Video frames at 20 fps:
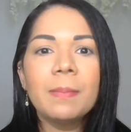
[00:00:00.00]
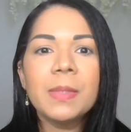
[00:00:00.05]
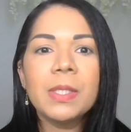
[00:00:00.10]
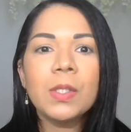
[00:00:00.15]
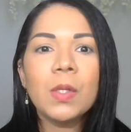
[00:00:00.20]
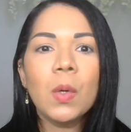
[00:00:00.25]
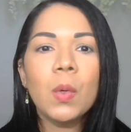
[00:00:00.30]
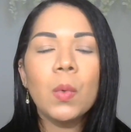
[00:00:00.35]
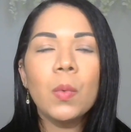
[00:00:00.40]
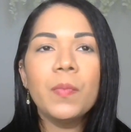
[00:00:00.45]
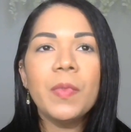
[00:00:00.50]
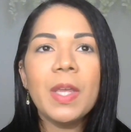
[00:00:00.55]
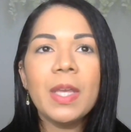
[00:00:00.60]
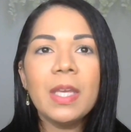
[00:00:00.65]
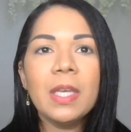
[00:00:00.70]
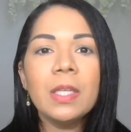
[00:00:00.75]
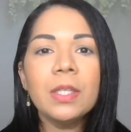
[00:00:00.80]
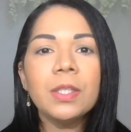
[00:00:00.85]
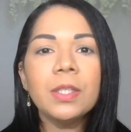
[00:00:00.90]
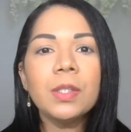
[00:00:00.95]
So the
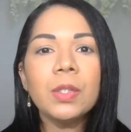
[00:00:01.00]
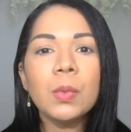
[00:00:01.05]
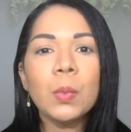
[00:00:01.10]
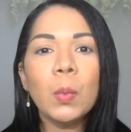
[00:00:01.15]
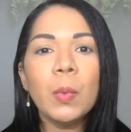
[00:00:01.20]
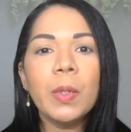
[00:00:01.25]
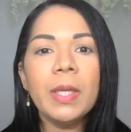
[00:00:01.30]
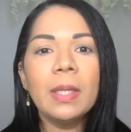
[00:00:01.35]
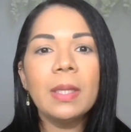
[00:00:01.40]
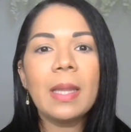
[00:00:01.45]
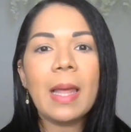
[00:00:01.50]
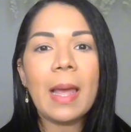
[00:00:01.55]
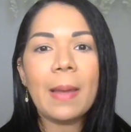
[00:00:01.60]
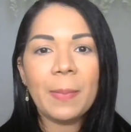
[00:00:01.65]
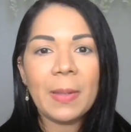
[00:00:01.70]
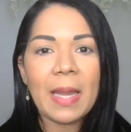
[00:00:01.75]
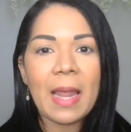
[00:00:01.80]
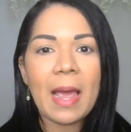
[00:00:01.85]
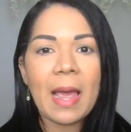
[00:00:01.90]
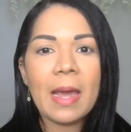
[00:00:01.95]
interest will
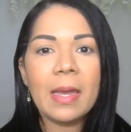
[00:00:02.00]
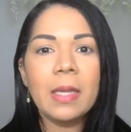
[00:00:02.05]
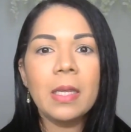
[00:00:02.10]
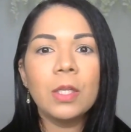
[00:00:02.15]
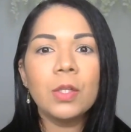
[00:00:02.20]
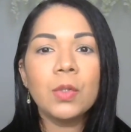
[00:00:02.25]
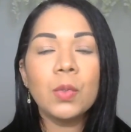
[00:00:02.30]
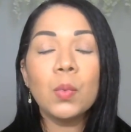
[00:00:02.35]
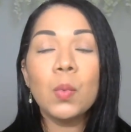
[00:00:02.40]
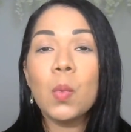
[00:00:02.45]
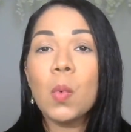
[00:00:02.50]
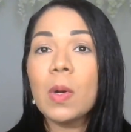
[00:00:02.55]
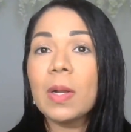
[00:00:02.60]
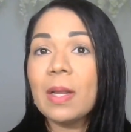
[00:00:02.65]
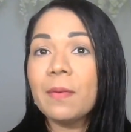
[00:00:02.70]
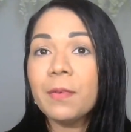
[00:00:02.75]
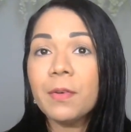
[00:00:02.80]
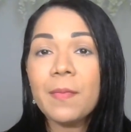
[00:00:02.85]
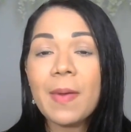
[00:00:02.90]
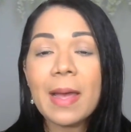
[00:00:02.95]
apply to
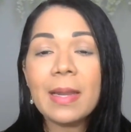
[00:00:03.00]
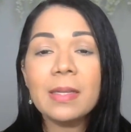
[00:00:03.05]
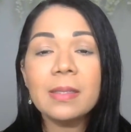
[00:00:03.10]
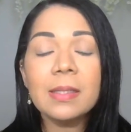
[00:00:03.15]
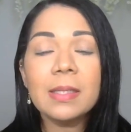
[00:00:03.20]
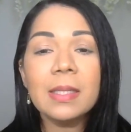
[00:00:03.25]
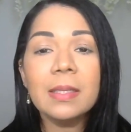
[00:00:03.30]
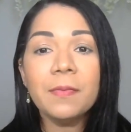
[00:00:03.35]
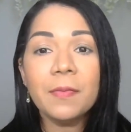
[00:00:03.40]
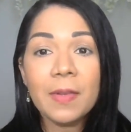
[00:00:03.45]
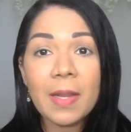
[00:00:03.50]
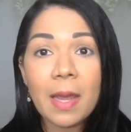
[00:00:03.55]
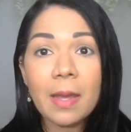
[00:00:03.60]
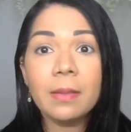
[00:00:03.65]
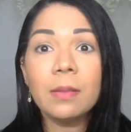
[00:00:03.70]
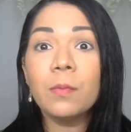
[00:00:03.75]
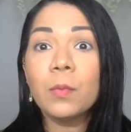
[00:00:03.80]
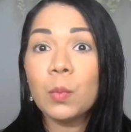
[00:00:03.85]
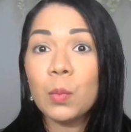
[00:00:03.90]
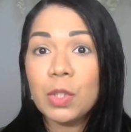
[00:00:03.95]
whatever balance it
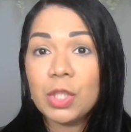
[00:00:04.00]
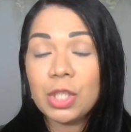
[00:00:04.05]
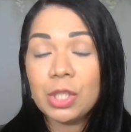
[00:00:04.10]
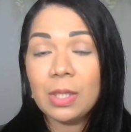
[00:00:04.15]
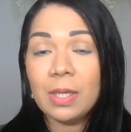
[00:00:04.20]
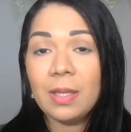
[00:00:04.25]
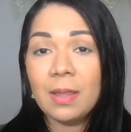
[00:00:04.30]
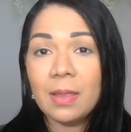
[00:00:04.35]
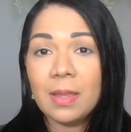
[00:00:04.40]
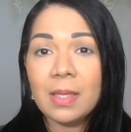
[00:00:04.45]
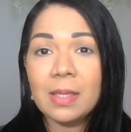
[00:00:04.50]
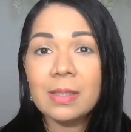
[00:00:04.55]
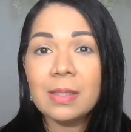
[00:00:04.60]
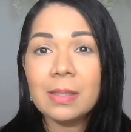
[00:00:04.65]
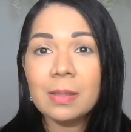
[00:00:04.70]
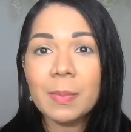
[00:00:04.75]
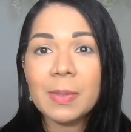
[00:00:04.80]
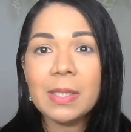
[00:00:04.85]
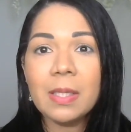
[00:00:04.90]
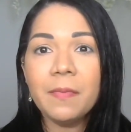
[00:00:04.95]
left, which in
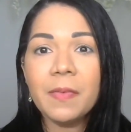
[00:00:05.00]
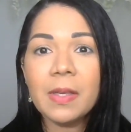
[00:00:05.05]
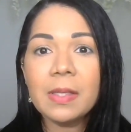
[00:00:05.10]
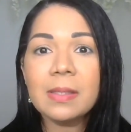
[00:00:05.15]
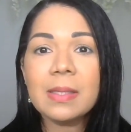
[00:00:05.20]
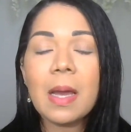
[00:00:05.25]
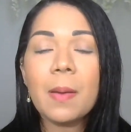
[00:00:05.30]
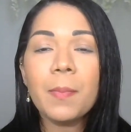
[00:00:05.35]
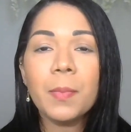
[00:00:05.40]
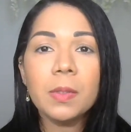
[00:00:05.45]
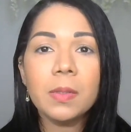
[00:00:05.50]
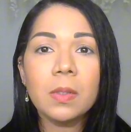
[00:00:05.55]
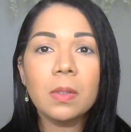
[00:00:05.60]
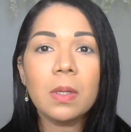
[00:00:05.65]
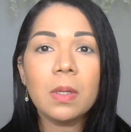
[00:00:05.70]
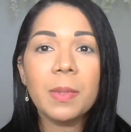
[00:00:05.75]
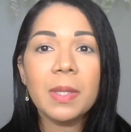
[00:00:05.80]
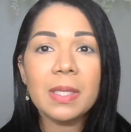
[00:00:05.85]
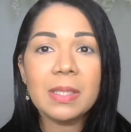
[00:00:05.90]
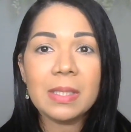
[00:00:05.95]
this specific example is
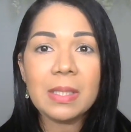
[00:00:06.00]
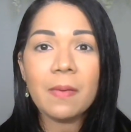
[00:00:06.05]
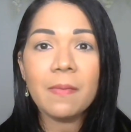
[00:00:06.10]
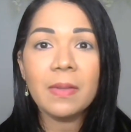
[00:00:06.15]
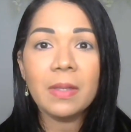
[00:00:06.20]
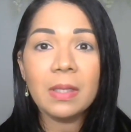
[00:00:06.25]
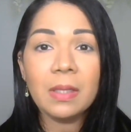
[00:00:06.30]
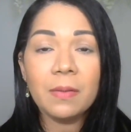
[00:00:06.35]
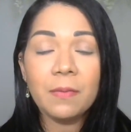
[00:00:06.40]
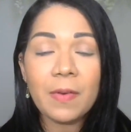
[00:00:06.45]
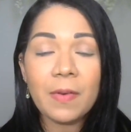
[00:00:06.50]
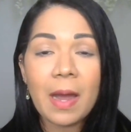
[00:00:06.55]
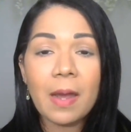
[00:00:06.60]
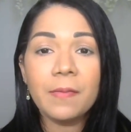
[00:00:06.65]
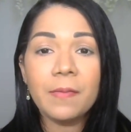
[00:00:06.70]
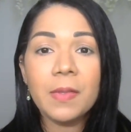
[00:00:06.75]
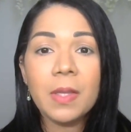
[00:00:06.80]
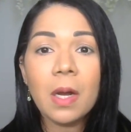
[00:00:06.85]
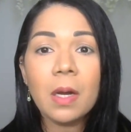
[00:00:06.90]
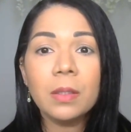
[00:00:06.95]
going to be the
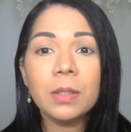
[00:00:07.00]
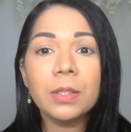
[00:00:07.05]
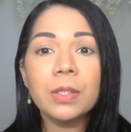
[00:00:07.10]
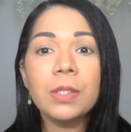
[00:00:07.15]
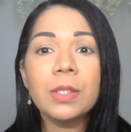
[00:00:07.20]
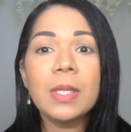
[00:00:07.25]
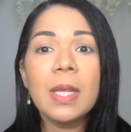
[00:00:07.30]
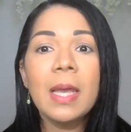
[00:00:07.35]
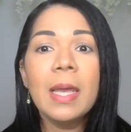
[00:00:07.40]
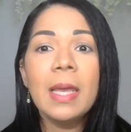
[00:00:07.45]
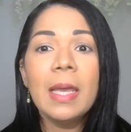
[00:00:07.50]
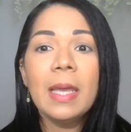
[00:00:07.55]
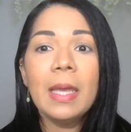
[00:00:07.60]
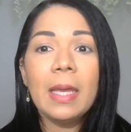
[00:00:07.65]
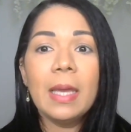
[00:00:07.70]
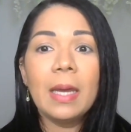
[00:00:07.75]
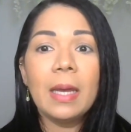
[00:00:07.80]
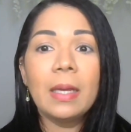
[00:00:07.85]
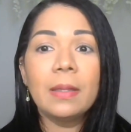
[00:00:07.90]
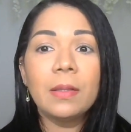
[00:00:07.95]
$75
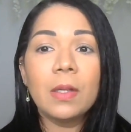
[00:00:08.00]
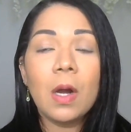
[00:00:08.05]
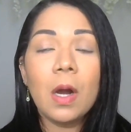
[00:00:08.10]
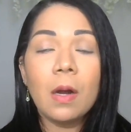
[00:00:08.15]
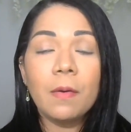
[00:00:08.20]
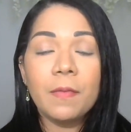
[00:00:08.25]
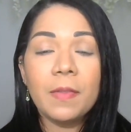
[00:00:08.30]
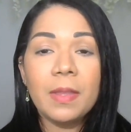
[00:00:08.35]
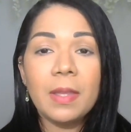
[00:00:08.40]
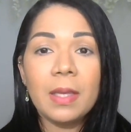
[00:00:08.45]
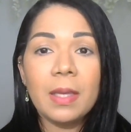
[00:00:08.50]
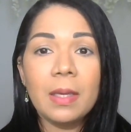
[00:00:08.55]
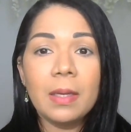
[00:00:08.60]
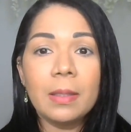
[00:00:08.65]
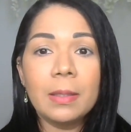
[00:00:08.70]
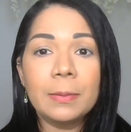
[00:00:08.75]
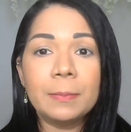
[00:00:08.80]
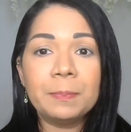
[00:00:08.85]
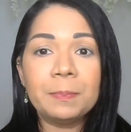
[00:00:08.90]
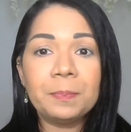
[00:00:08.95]
and of
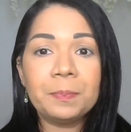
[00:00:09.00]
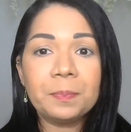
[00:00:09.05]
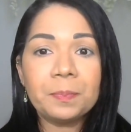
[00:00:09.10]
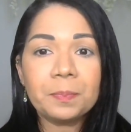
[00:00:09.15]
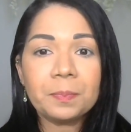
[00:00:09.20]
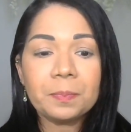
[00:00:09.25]
the